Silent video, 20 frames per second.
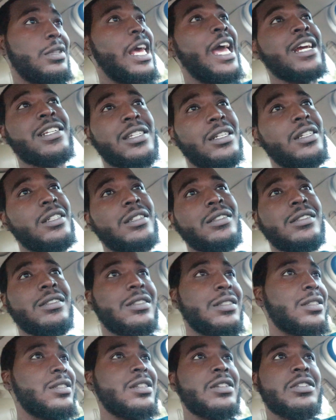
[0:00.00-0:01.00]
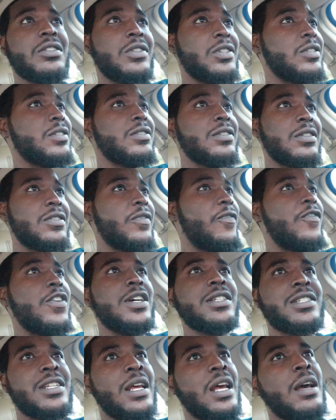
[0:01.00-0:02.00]
excellent. It's, it's a
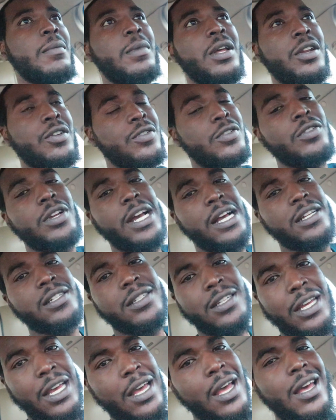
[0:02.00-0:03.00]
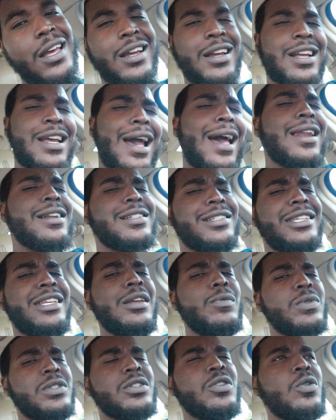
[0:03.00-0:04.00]
fun time. I know you guys can kind of
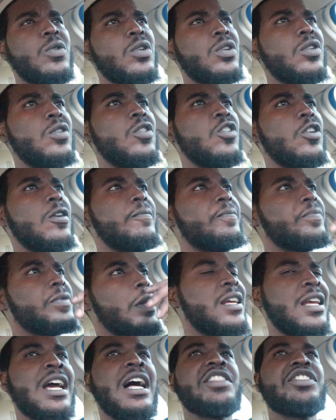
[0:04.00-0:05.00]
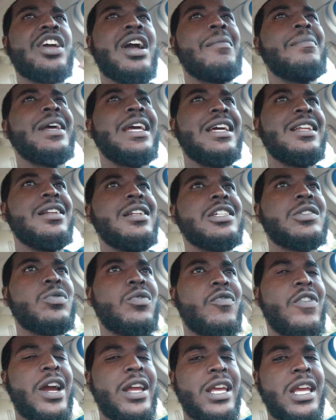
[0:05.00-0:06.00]
see what's going on. Yeah, I think I'm gonna end this
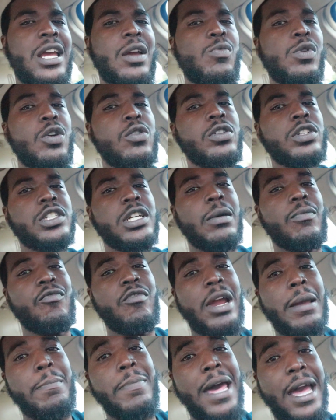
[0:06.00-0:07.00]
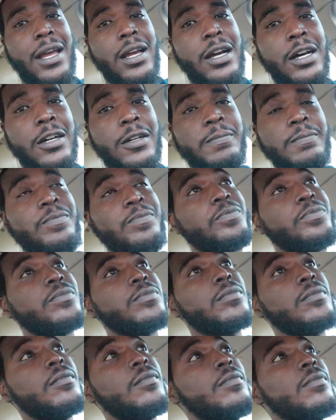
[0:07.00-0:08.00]
one right here. We're gonna jump right back up
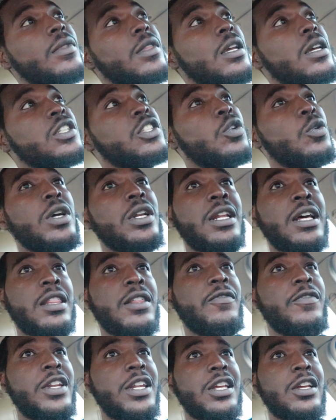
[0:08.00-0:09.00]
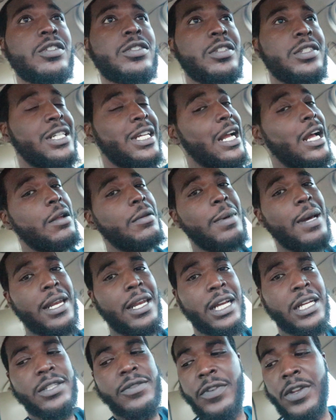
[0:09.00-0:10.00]
to another video. So check out my
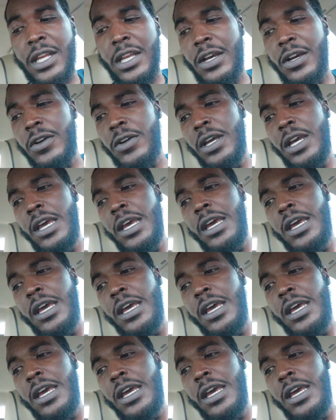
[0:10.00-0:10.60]
next video.